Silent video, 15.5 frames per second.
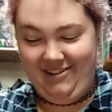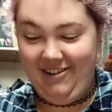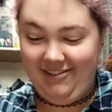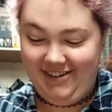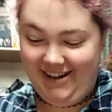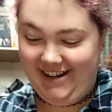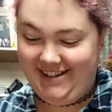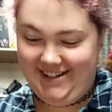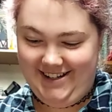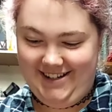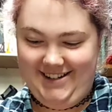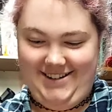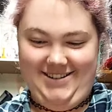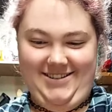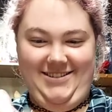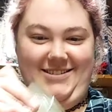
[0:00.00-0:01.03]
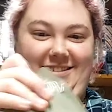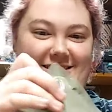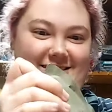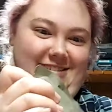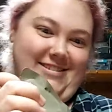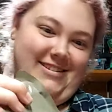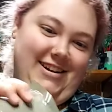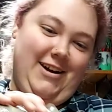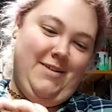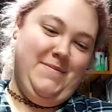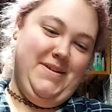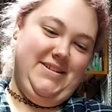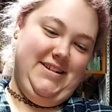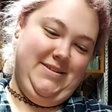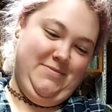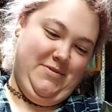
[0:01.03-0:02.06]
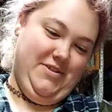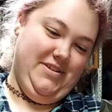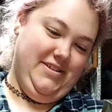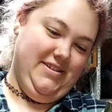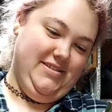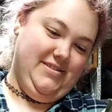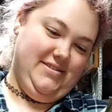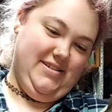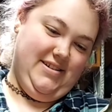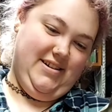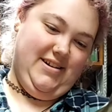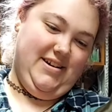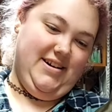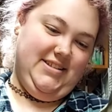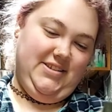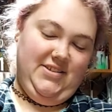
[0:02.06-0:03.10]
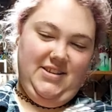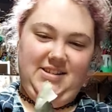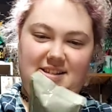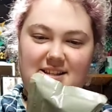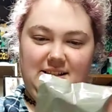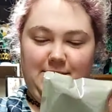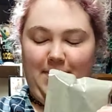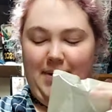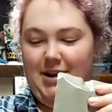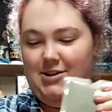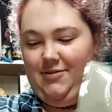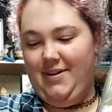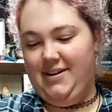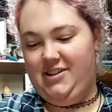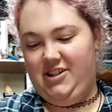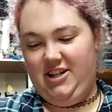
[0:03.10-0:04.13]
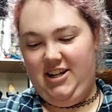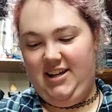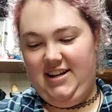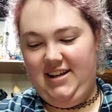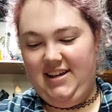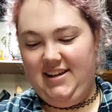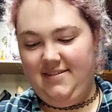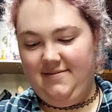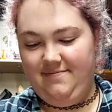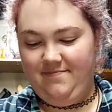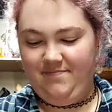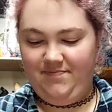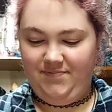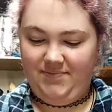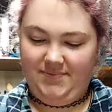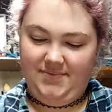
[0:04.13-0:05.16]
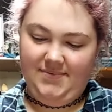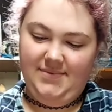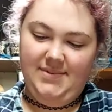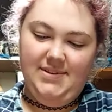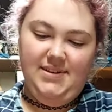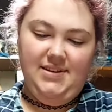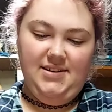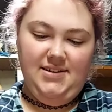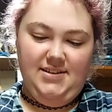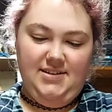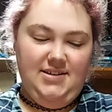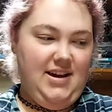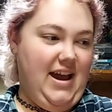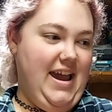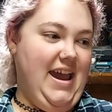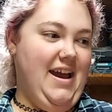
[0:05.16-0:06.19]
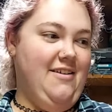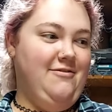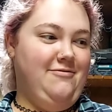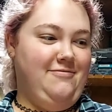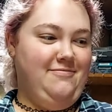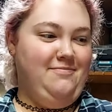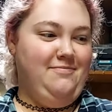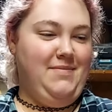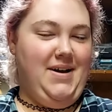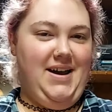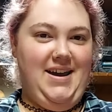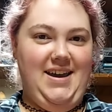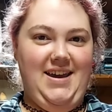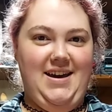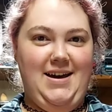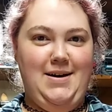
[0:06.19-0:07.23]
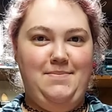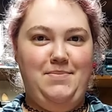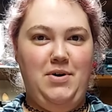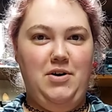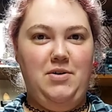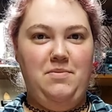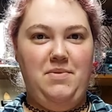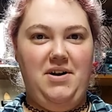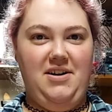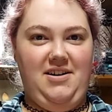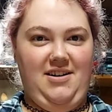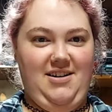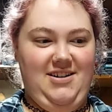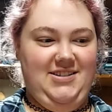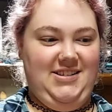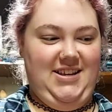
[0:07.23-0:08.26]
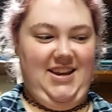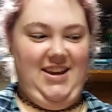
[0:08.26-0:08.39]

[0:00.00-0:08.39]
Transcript: you don't need to comment anymore. Uh, so this is the spinach fettuccine. I have my uh, Pokemon cards